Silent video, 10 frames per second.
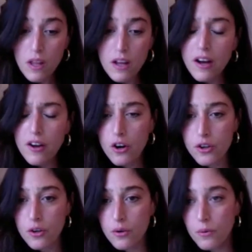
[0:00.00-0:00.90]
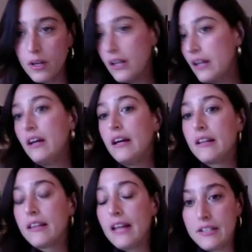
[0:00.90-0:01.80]
And I argue
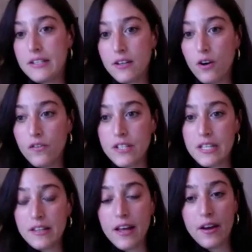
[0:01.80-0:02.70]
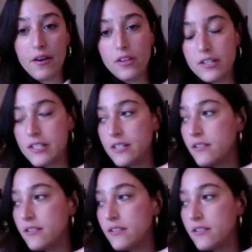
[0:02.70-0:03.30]
that obviously there, there's